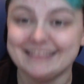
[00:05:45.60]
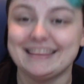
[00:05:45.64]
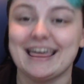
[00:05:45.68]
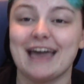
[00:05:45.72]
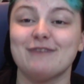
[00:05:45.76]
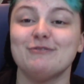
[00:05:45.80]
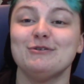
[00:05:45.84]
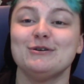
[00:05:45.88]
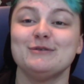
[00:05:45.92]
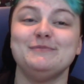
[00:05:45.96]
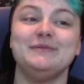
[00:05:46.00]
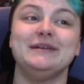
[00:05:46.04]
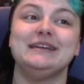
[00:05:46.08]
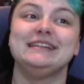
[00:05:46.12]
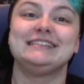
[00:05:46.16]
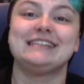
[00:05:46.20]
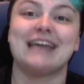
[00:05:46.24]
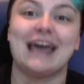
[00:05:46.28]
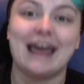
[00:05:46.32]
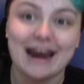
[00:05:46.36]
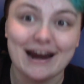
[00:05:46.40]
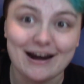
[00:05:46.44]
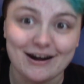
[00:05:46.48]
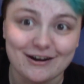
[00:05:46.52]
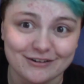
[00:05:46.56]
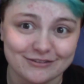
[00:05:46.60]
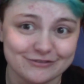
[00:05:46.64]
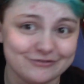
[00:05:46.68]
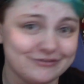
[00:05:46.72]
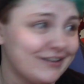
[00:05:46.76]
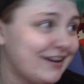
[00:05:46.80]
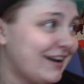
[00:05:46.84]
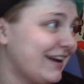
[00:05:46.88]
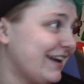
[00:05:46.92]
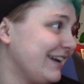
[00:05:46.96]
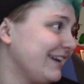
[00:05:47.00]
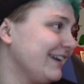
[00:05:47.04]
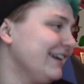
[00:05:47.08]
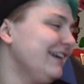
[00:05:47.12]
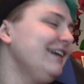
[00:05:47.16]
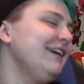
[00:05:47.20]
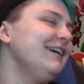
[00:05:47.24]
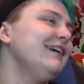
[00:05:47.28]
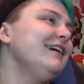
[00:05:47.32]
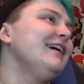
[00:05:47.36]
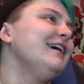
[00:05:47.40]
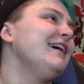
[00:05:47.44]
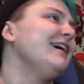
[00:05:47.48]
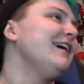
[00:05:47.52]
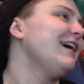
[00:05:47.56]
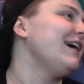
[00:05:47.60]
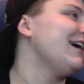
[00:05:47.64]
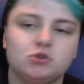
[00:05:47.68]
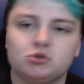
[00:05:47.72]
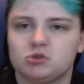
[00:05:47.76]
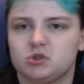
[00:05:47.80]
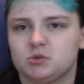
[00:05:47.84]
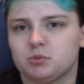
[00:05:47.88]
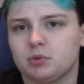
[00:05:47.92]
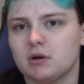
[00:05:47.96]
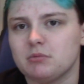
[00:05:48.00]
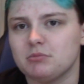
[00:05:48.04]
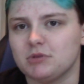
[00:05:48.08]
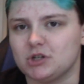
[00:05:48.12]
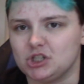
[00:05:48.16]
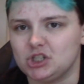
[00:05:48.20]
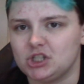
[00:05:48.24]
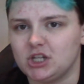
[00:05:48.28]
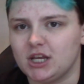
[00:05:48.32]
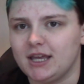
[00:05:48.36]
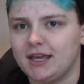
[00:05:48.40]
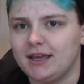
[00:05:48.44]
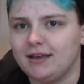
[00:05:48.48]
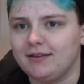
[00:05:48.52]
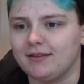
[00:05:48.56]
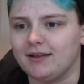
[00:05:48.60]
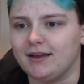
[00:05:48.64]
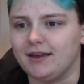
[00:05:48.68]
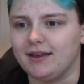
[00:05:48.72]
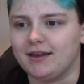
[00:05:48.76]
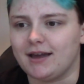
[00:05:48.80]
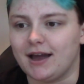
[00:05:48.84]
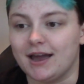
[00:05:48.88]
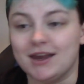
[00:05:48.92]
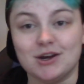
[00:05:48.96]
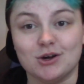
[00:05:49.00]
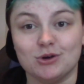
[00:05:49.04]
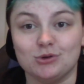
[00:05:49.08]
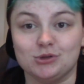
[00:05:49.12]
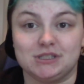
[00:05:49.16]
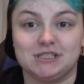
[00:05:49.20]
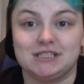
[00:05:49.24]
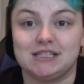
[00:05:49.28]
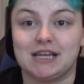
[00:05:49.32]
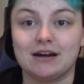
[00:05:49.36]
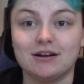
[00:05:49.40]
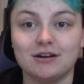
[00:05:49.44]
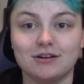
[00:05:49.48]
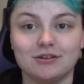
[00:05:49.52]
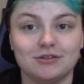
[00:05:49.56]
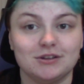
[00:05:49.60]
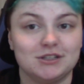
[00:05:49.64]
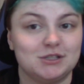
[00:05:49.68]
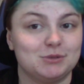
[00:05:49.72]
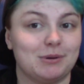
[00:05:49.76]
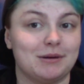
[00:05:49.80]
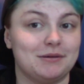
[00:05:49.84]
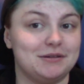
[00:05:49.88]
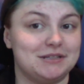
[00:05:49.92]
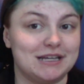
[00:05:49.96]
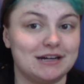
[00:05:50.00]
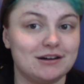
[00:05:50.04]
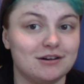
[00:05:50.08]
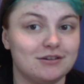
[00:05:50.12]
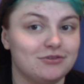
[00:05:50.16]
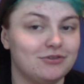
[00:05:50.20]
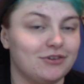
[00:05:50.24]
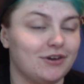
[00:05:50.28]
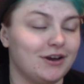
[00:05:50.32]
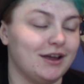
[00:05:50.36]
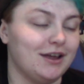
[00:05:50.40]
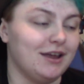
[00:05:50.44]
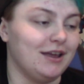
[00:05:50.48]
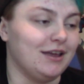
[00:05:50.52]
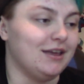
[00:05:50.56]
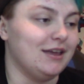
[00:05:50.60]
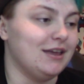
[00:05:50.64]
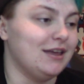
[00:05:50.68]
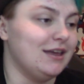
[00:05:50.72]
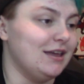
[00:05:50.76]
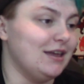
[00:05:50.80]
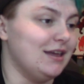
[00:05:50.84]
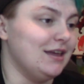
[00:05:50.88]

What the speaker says: That would be terrifying. Luz was pretty much saying, like, I know it's probably terrifying